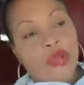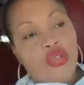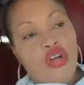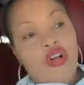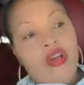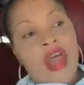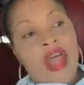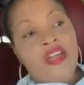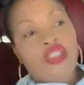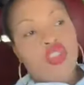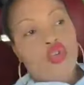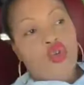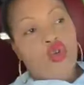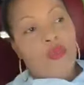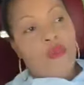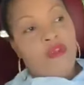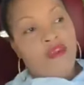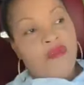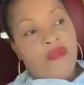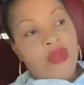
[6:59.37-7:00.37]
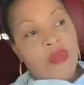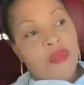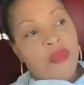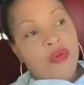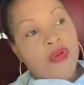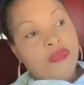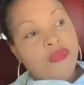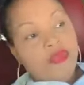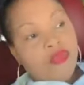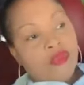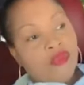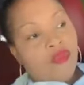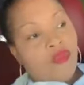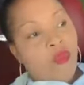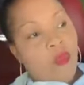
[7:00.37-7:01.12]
a large group of people.